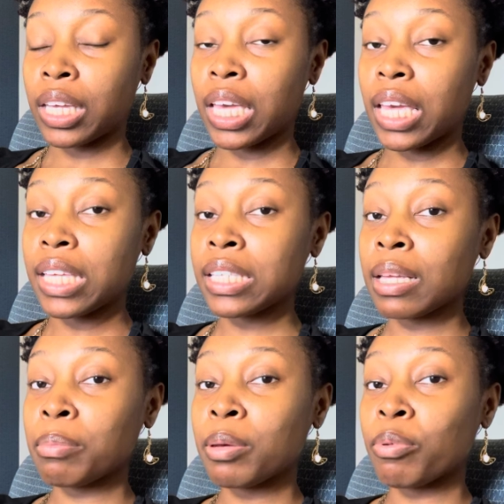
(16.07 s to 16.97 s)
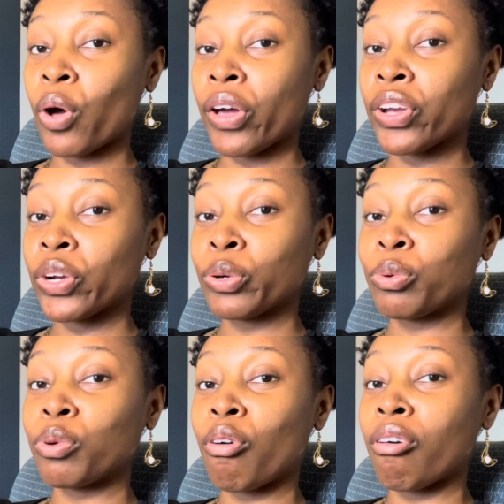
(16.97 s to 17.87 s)
It's some people out here who
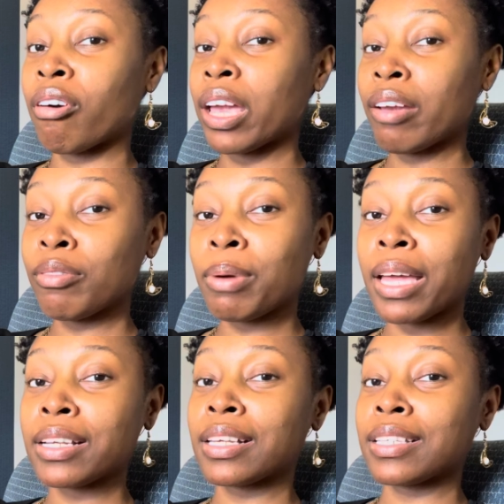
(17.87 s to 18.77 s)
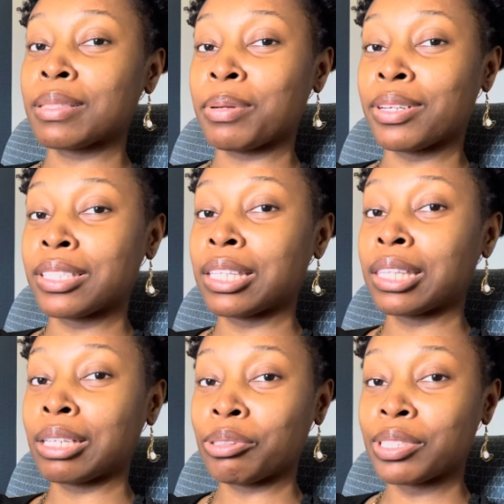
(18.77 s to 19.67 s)
call everybody a conspiracy
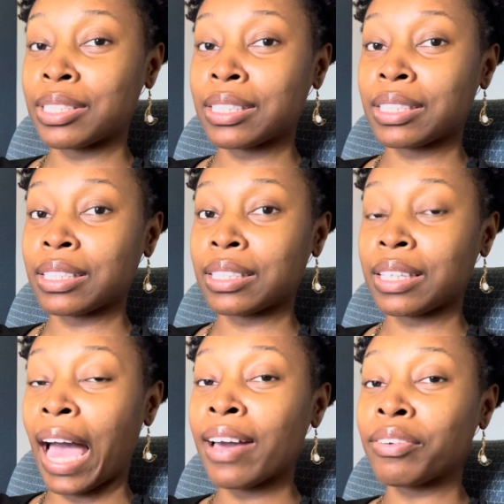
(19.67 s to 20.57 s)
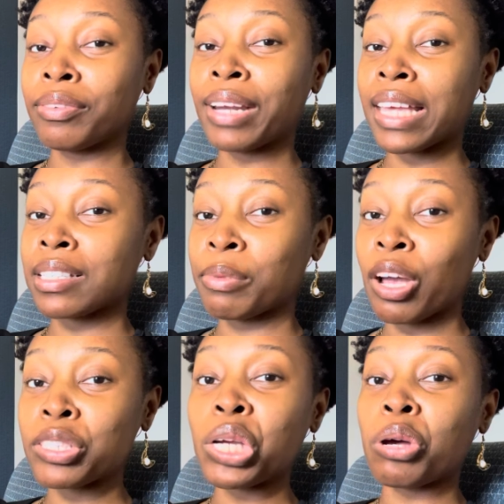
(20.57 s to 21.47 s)
theorist. I ain't gonna even lie. Some of
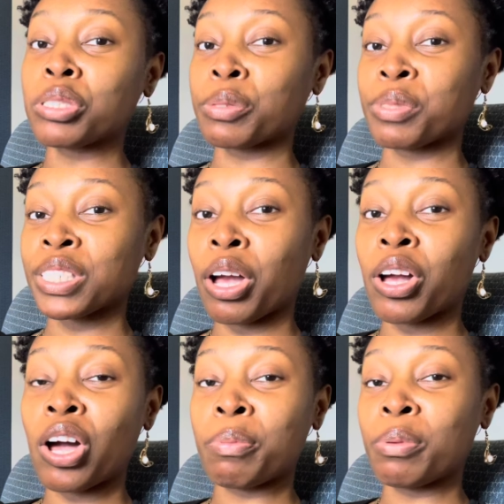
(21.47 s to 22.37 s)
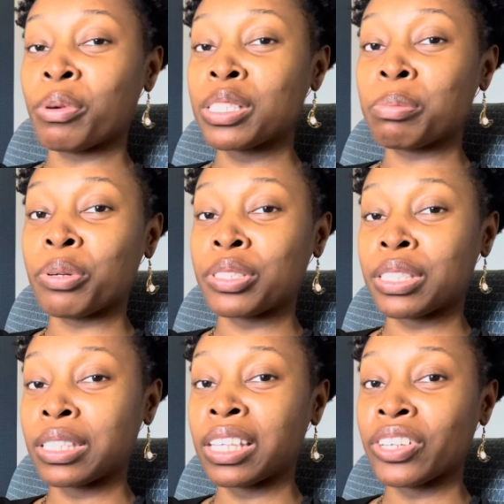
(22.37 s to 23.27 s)
y'all chosen ones, y'all call people
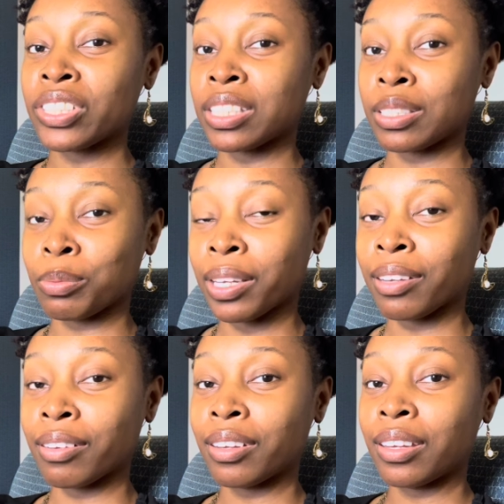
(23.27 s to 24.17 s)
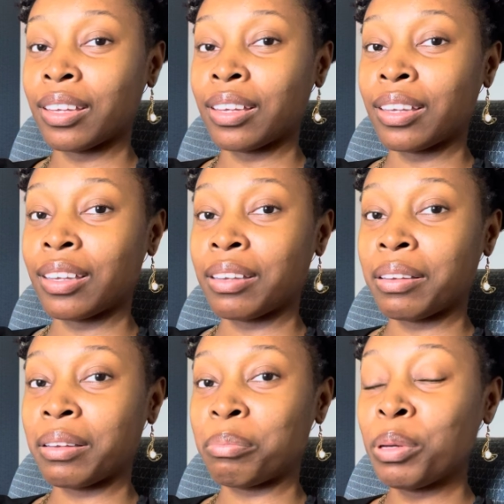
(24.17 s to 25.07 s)
conspiracy theorists as well.
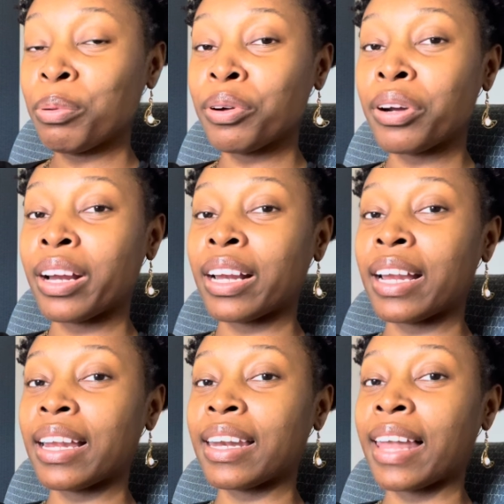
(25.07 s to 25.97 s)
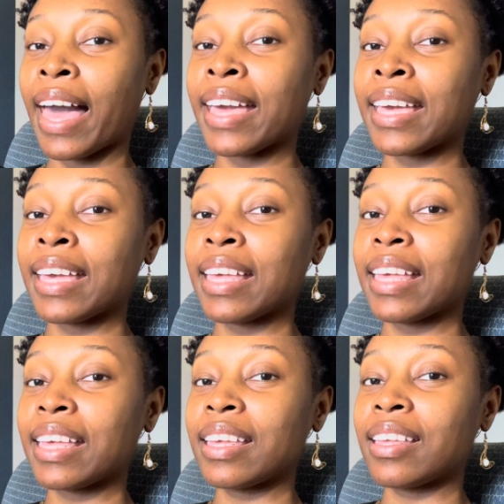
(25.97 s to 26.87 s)
People are like,
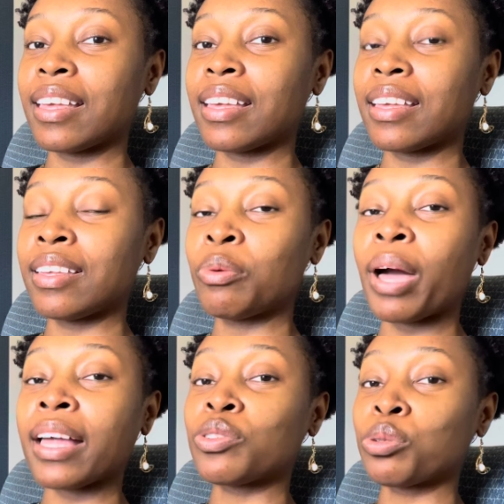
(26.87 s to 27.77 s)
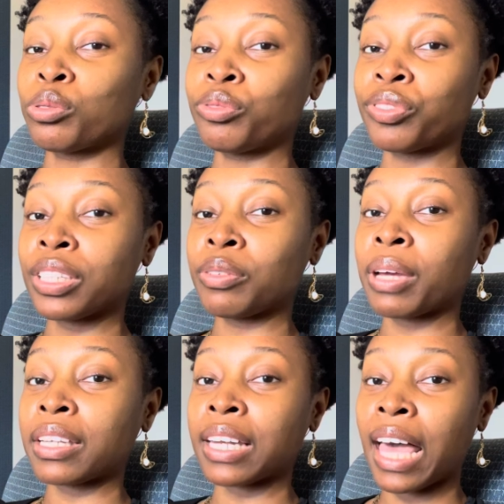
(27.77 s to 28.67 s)
you got truth and then you
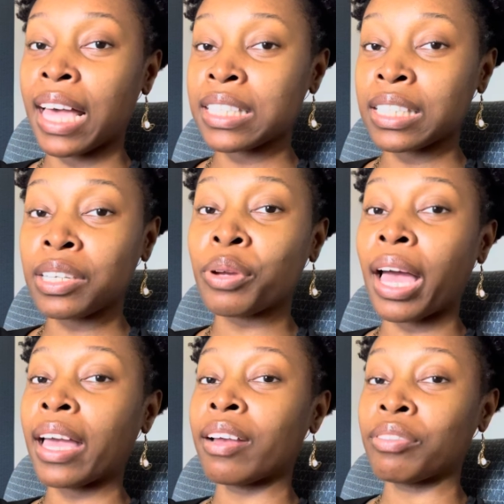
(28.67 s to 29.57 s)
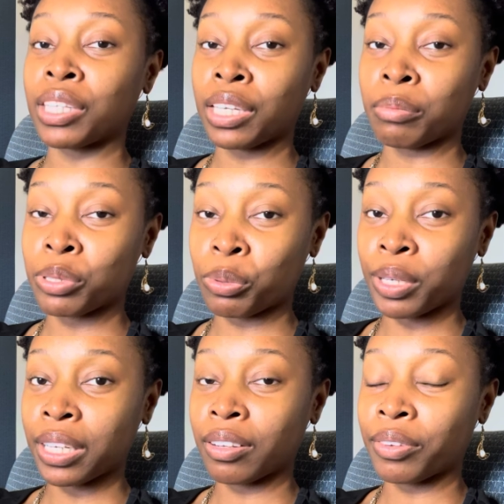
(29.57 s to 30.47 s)
got the lies and then you got everything in
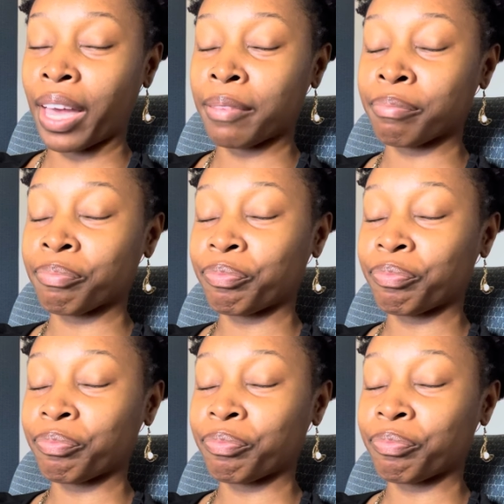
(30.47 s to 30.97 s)
between, okay?